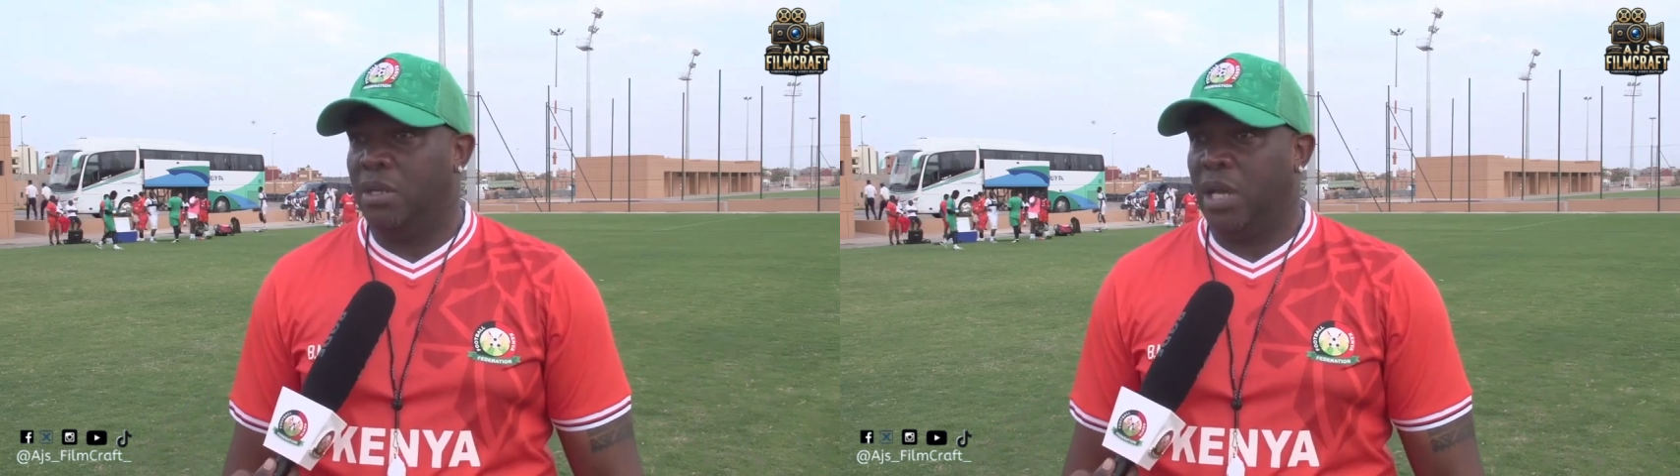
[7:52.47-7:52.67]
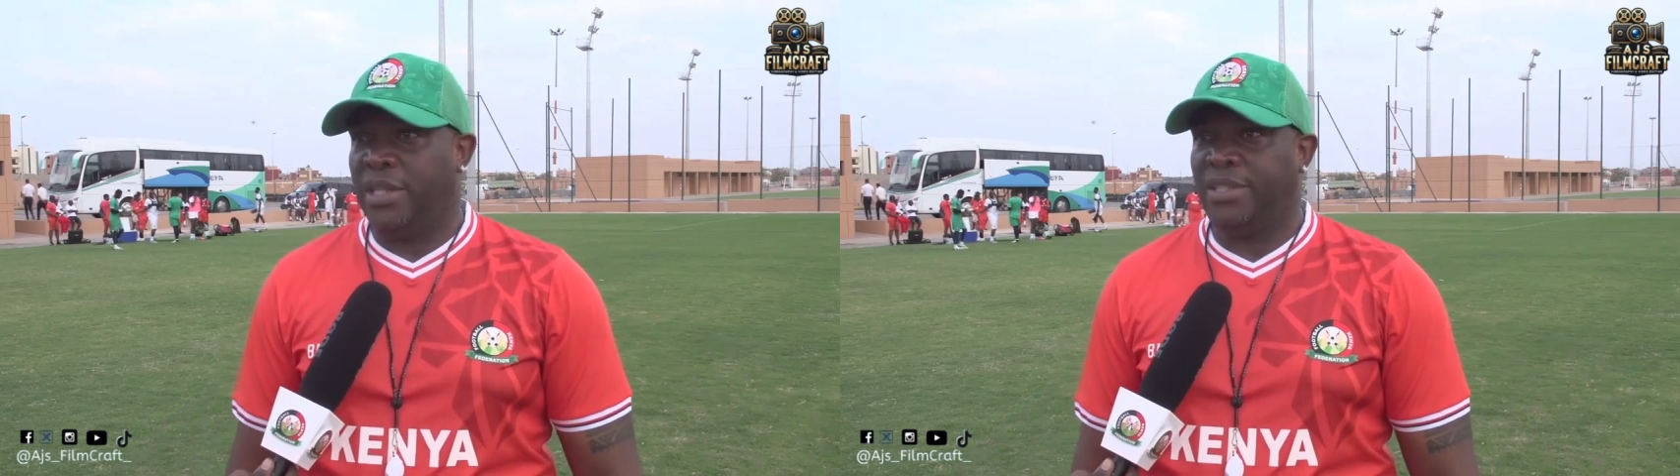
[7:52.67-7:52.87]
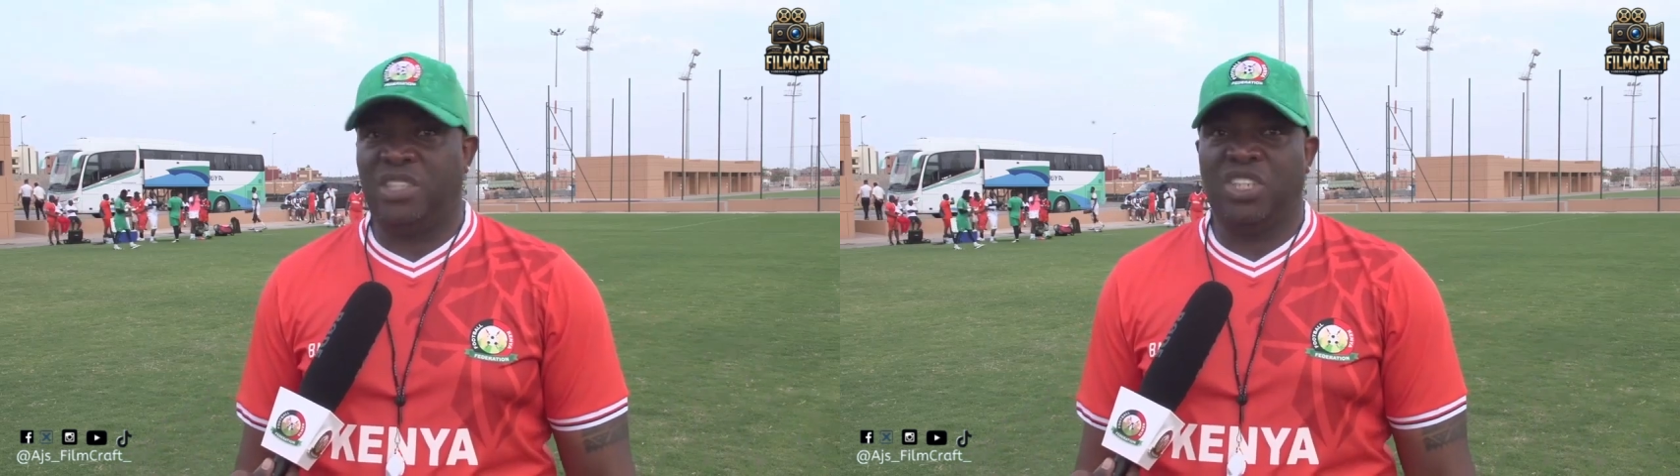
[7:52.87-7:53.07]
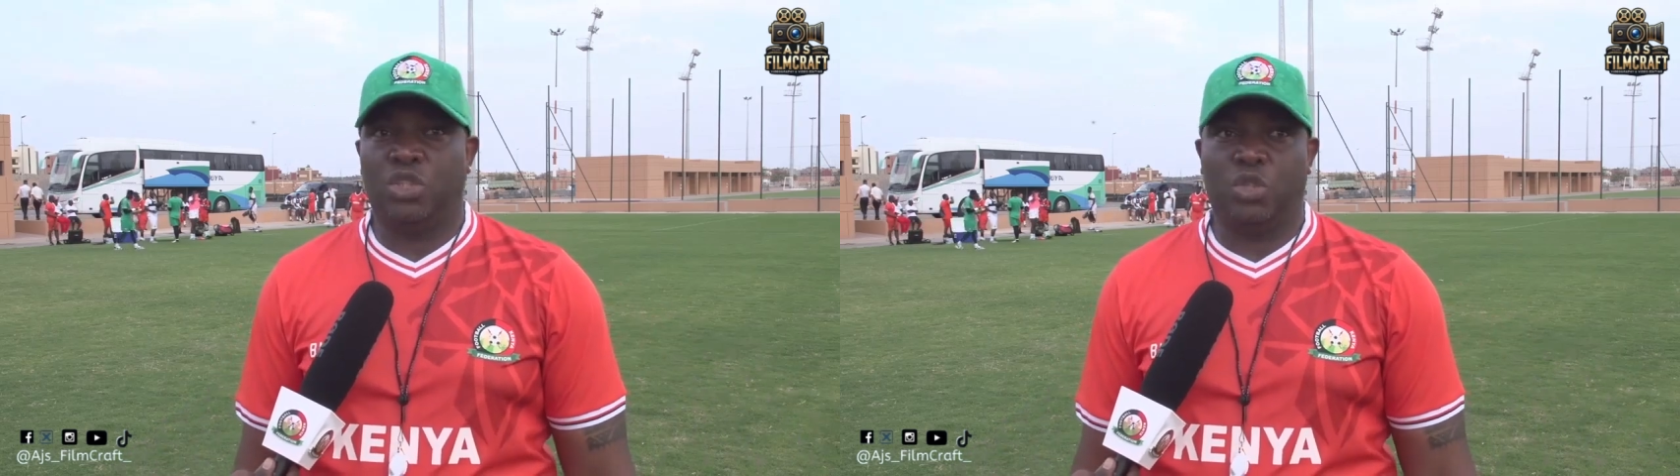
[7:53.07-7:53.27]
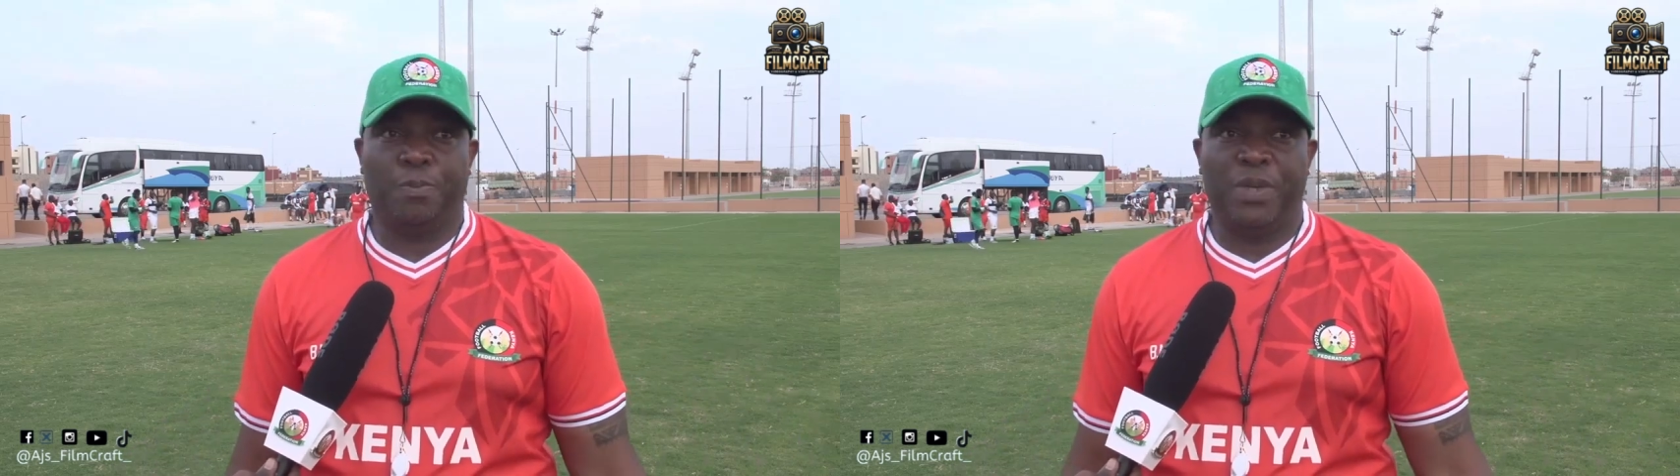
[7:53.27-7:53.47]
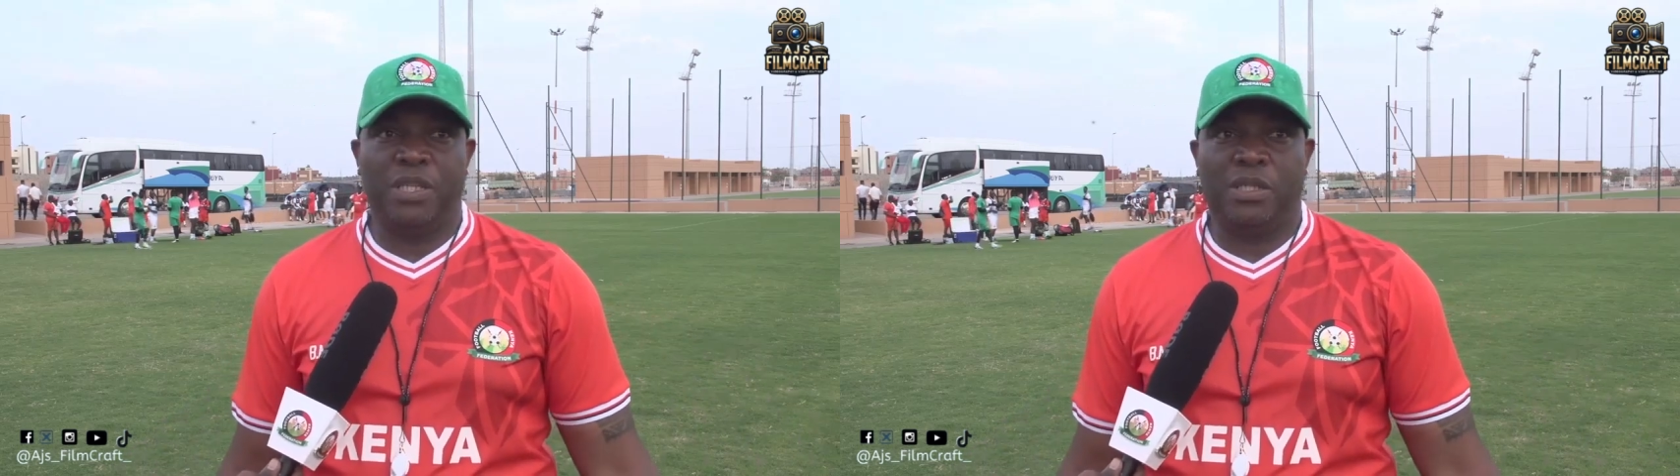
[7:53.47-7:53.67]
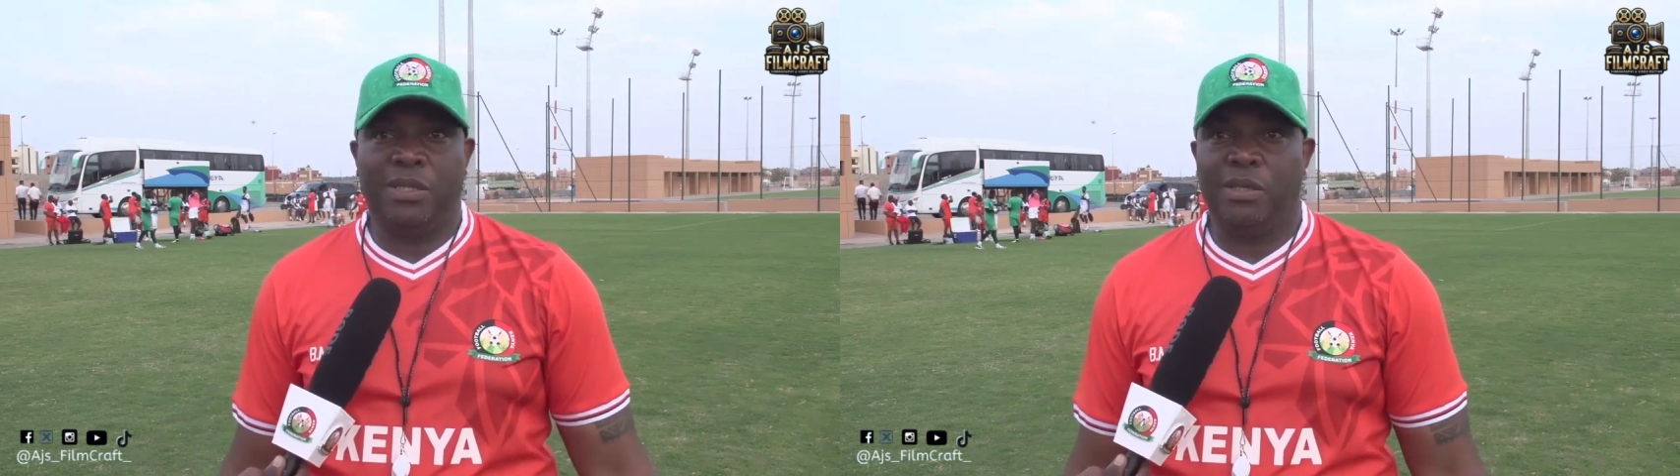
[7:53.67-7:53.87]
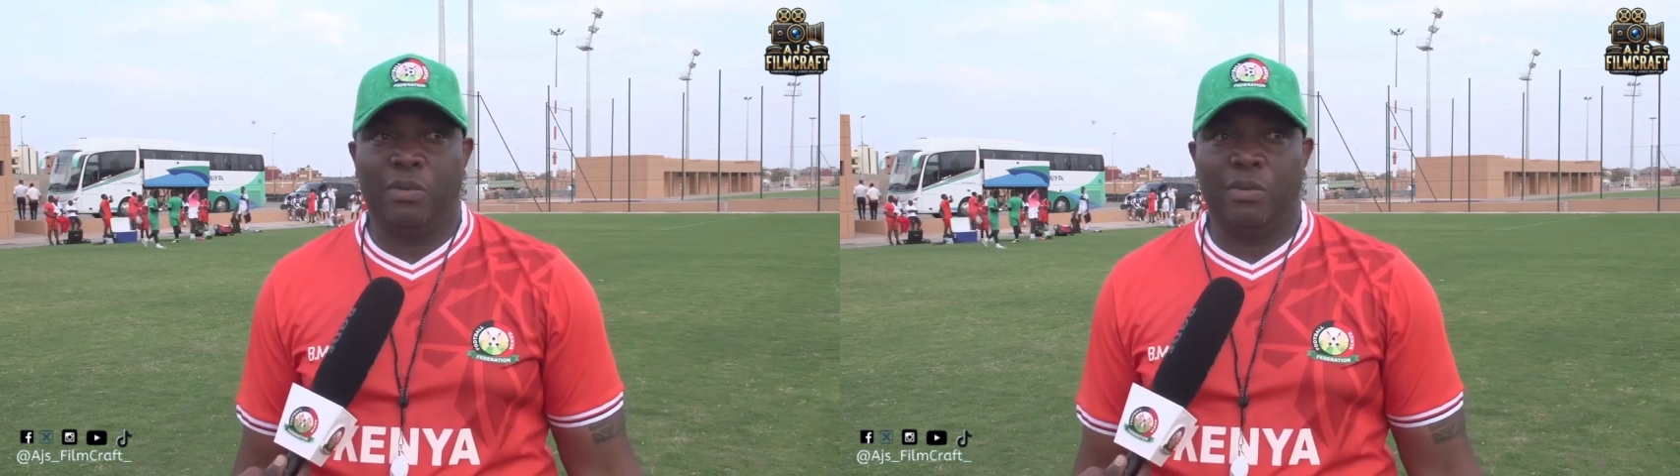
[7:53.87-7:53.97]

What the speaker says: it's just stupidity